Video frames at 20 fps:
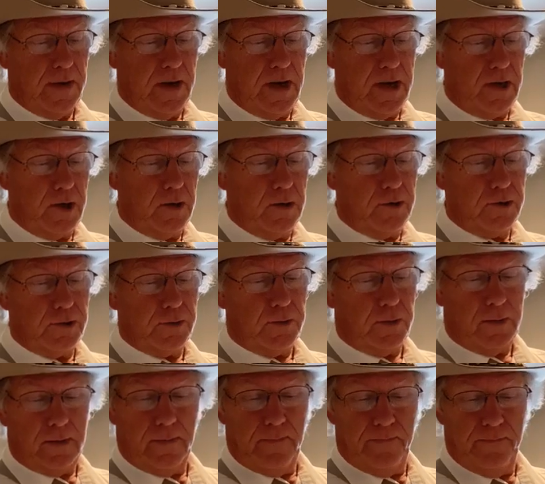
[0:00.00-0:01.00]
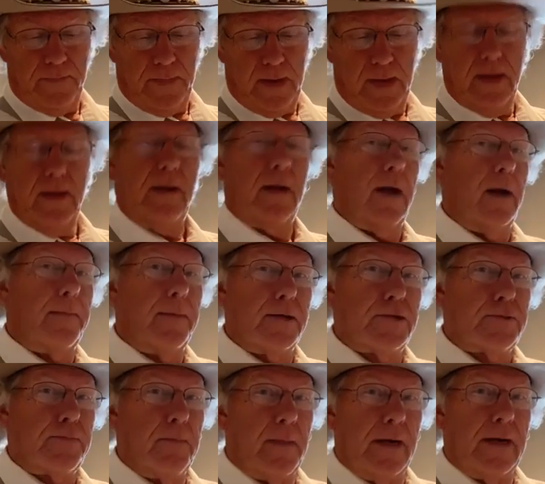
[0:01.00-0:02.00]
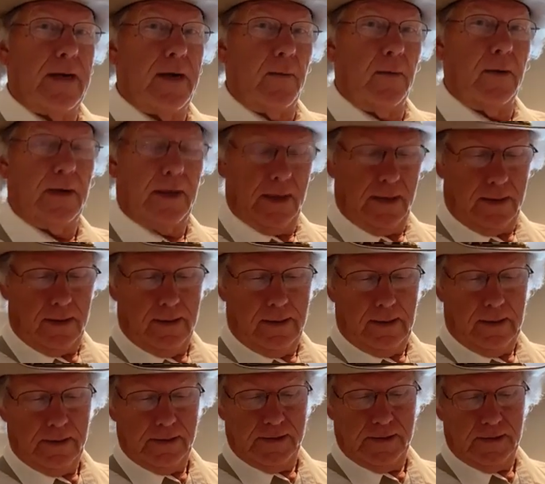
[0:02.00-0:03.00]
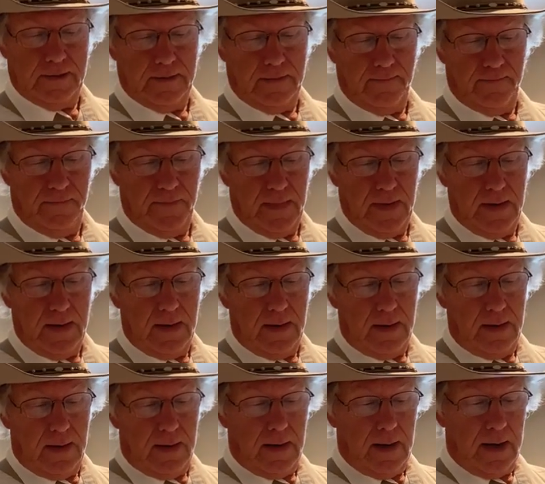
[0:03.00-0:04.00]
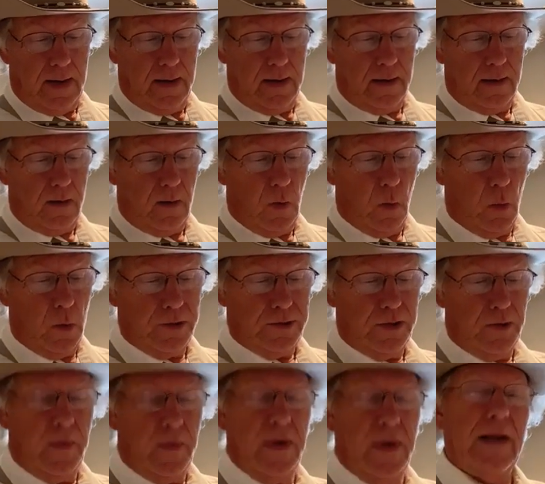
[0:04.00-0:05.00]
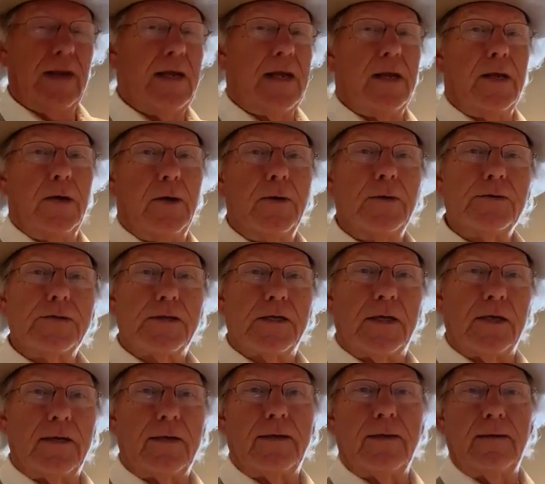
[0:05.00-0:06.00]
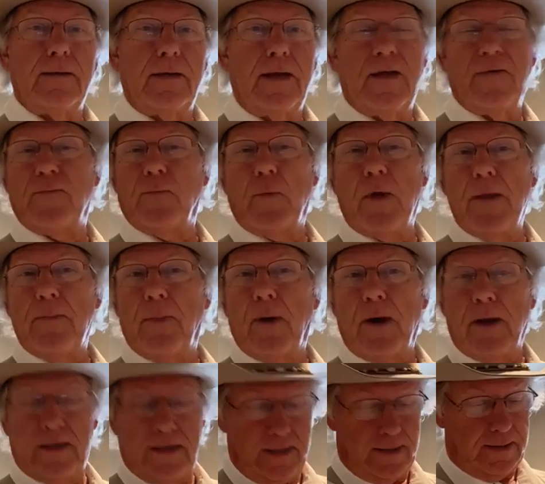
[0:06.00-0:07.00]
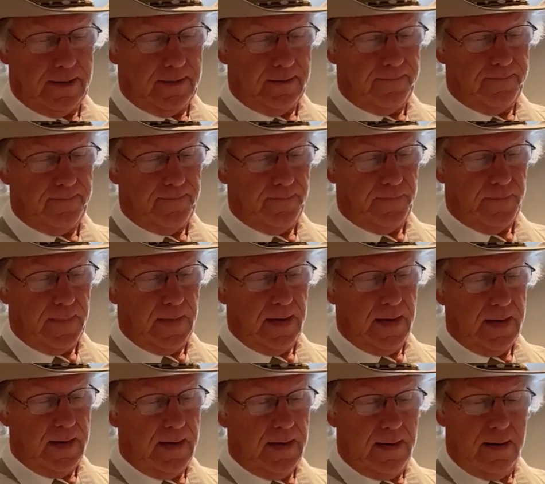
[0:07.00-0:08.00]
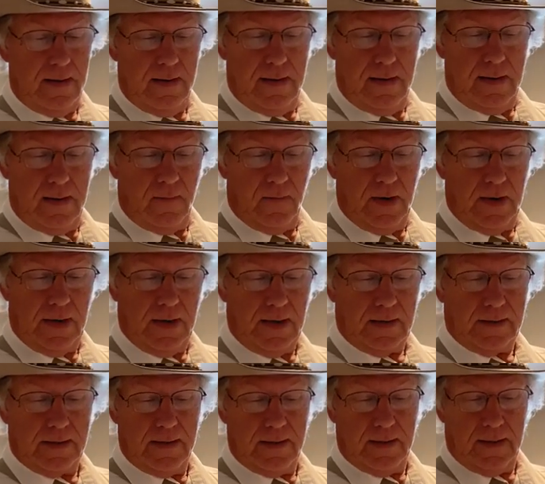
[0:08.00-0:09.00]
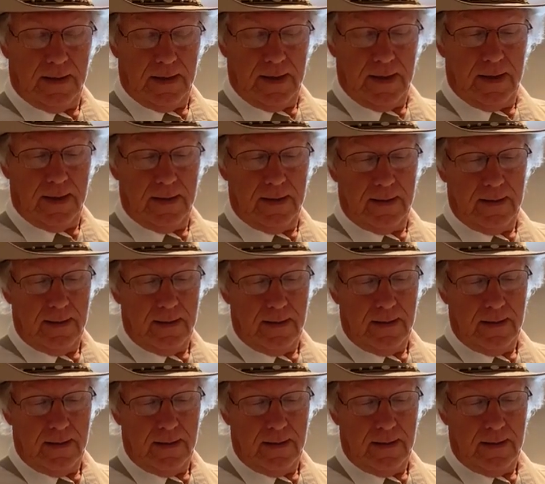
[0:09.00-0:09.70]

my usual, how much money will it cost? And would you really use it if we bought it? Reluctantly,